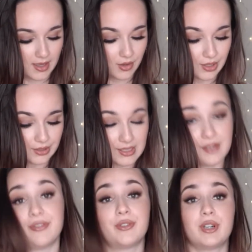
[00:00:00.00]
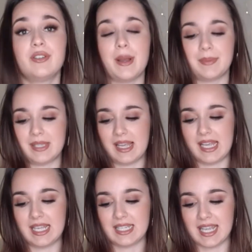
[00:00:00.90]
on the Sephora
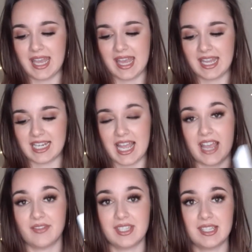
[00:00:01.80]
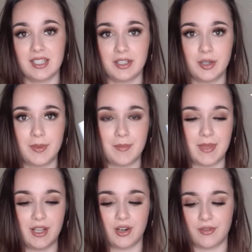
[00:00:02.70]
website, and I have this in a little bit
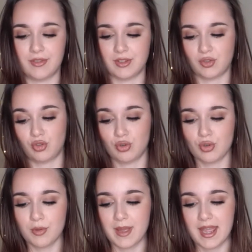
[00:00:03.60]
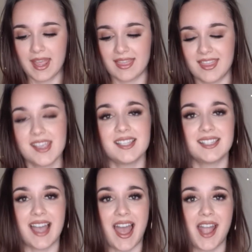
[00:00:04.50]
bigger of a tube. This,
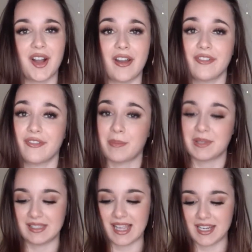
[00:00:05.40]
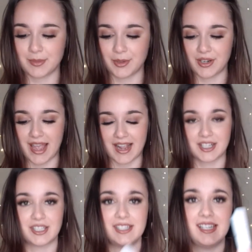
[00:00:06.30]
I got it from Scentbird,
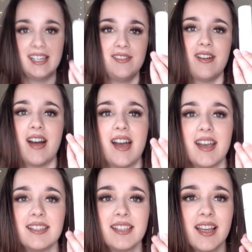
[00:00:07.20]
actually, you guys.